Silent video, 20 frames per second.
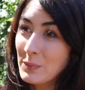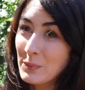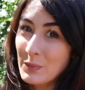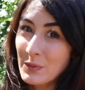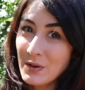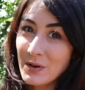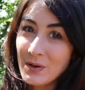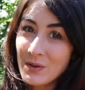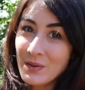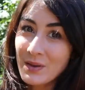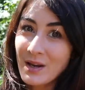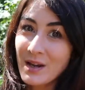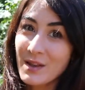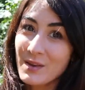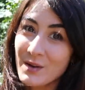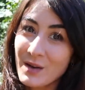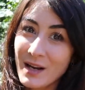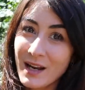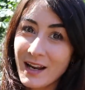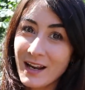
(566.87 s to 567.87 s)
But on the
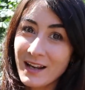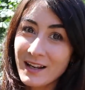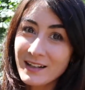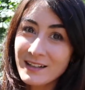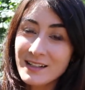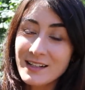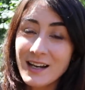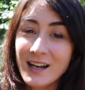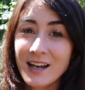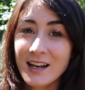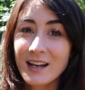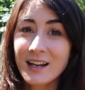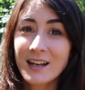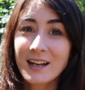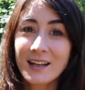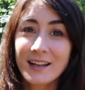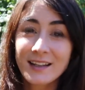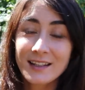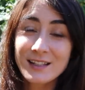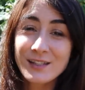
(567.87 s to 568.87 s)
other hand,
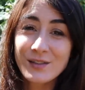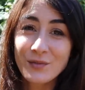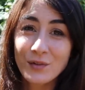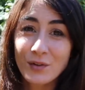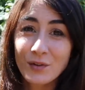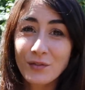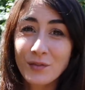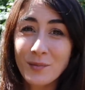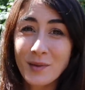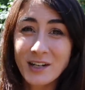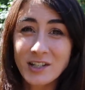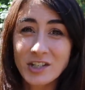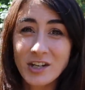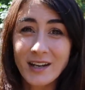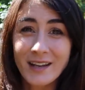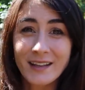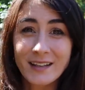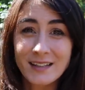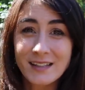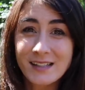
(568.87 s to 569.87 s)
it's food for my
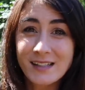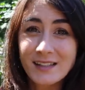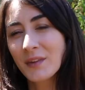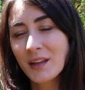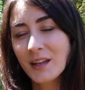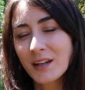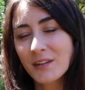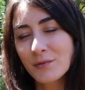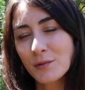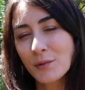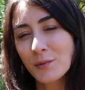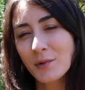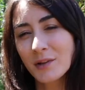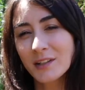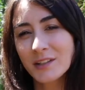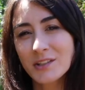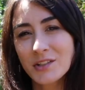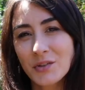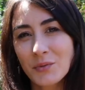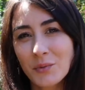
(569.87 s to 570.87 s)
chickens. And if we
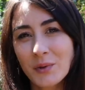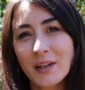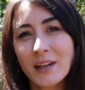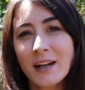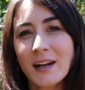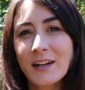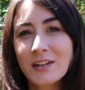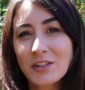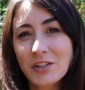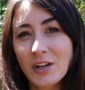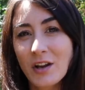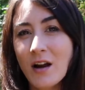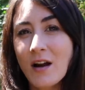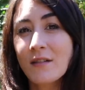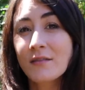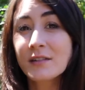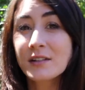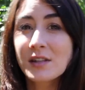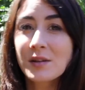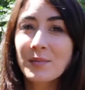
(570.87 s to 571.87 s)
wanted to, we can actually
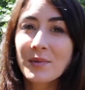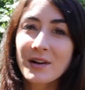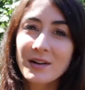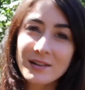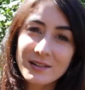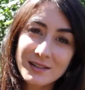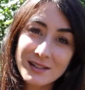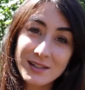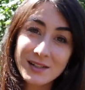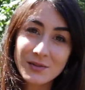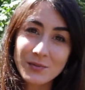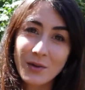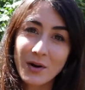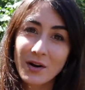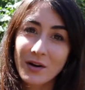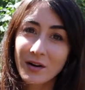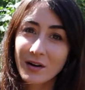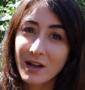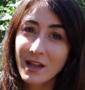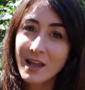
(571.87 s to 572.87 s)
harvest the berries as
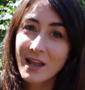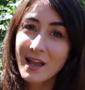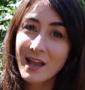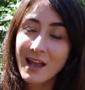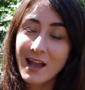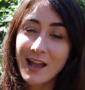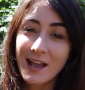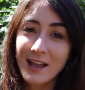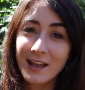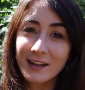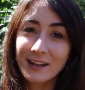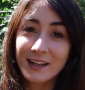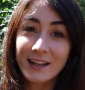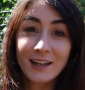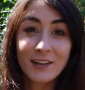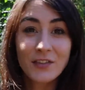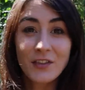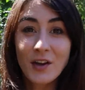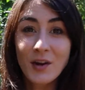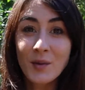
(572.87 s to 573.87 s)
well and
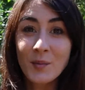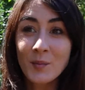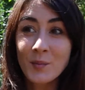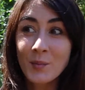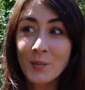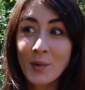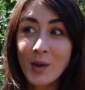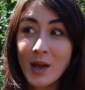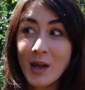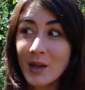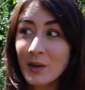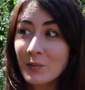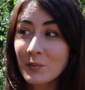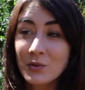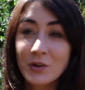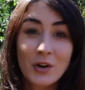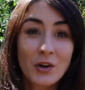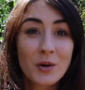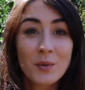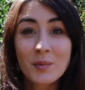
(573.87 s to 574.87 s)
eat them and
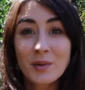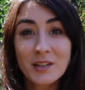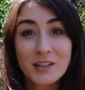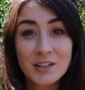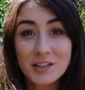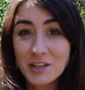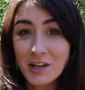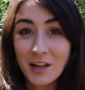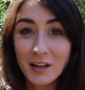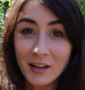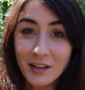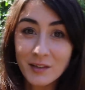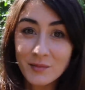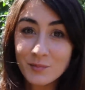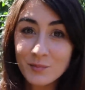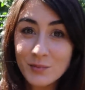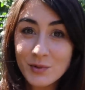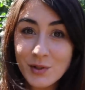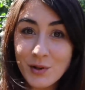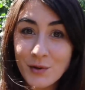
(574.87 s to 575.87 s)
turn them into jelly.
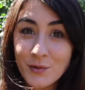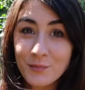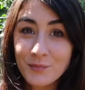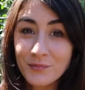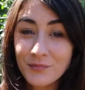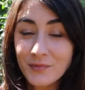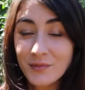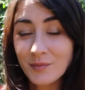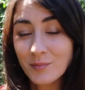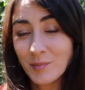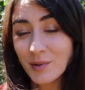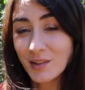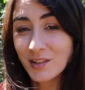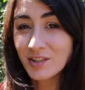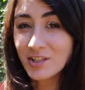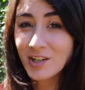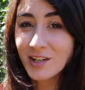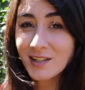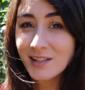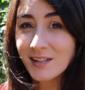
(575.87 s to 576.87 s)
So, but the
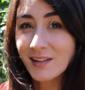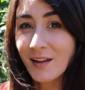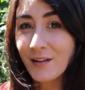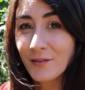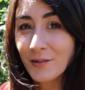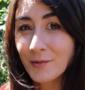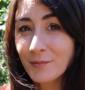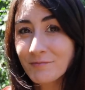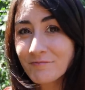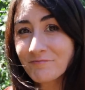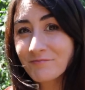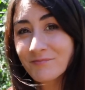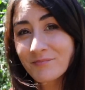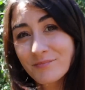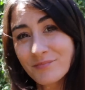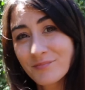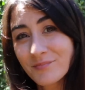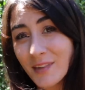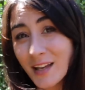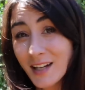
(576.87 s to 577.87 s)
chickens love them
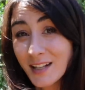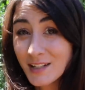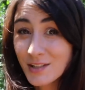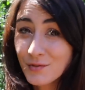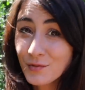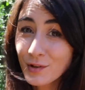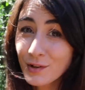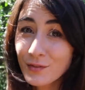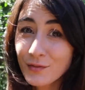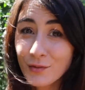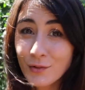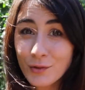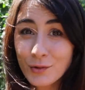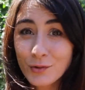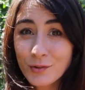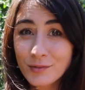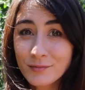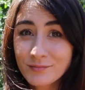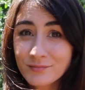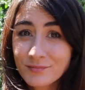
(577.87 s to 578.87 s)
and it's free food.